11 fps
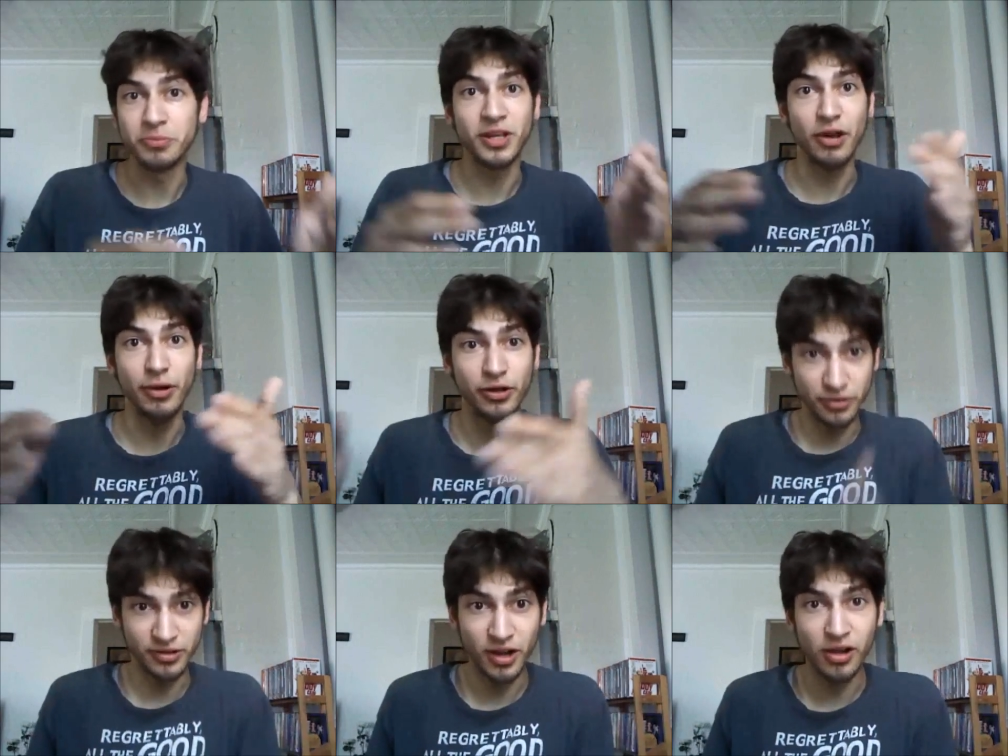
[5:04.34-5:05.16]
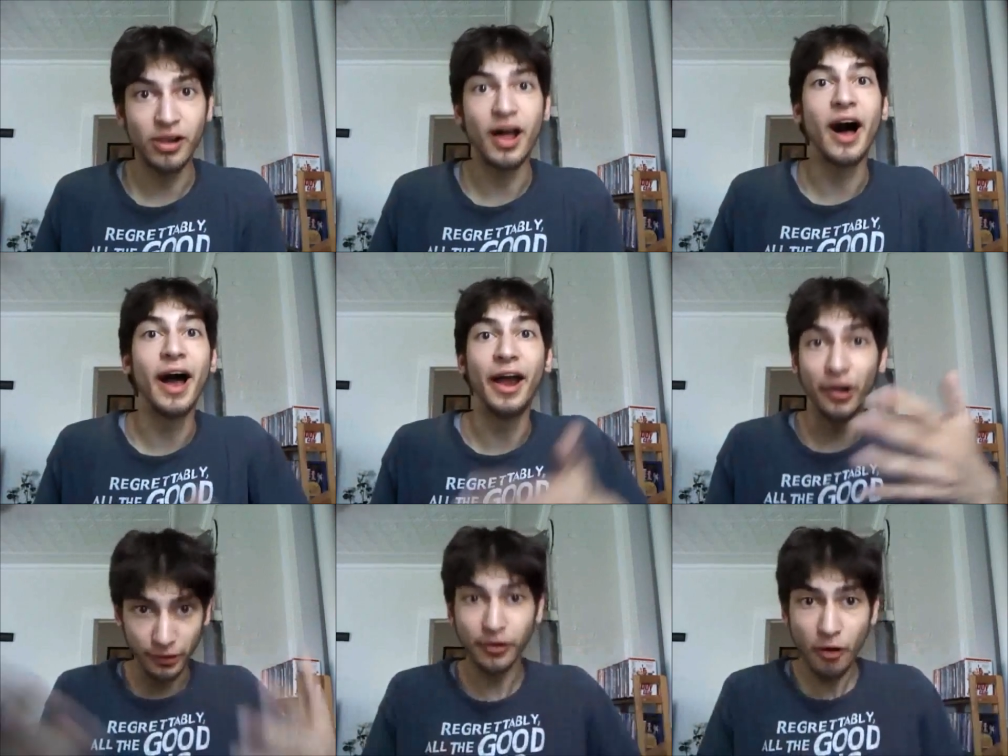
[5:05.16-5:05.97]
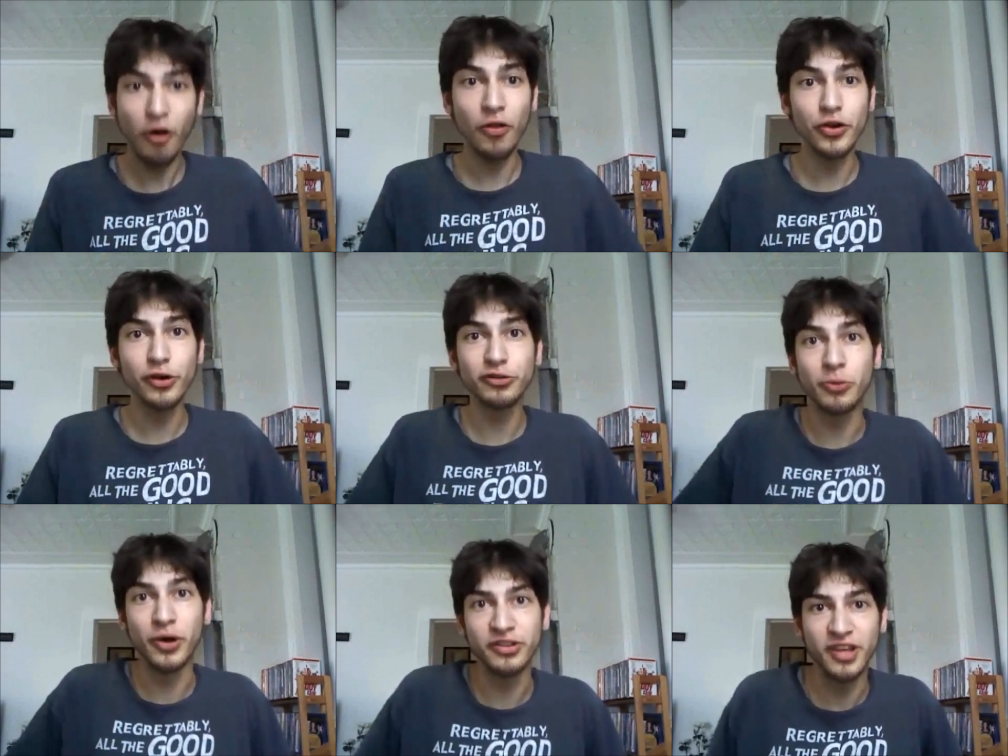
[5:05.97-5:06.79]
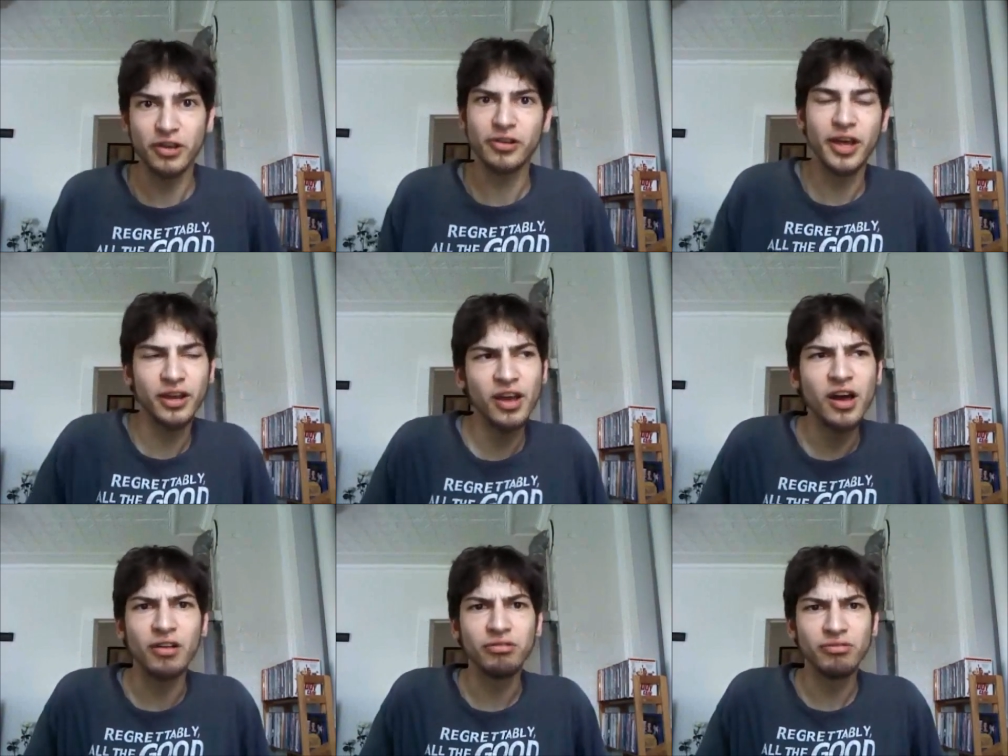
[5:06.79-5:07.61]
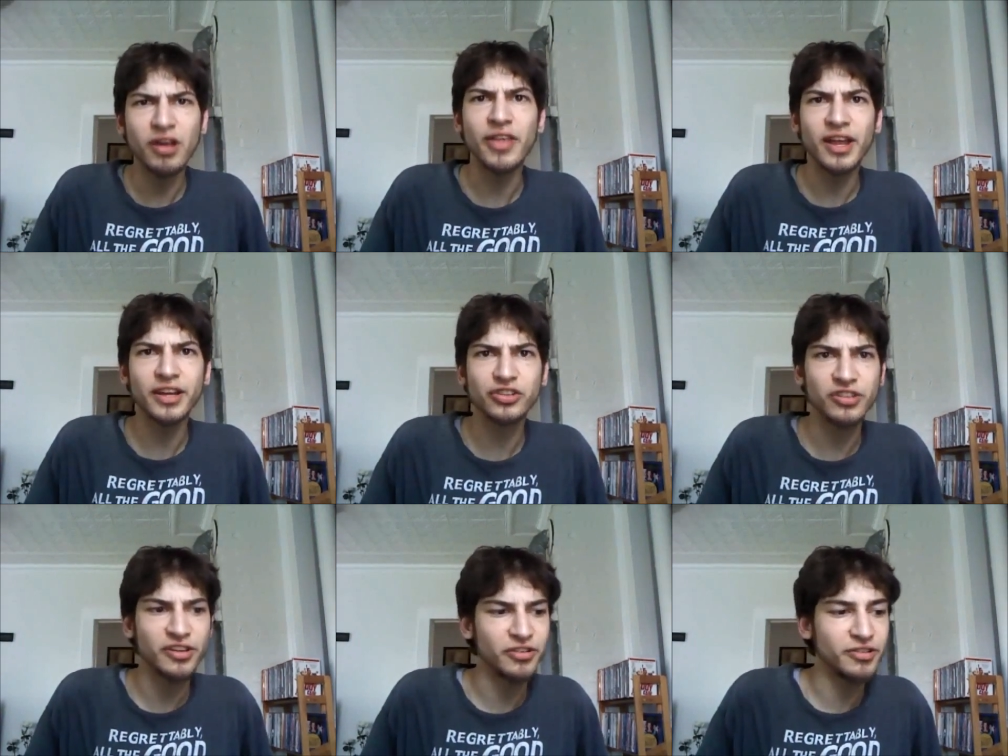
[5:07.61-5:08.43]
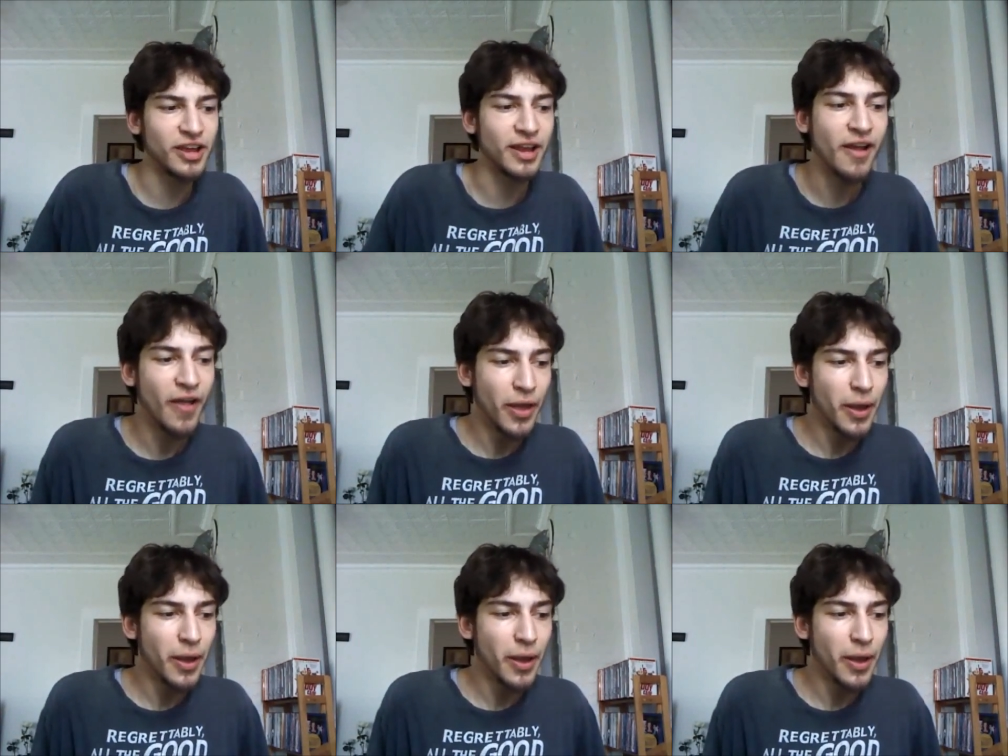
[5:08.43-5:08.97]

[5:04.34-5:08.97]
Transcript: Jim Carrey couldn't tell a lie or all those ones that you're like, oh, no, that actually sounds entertaining.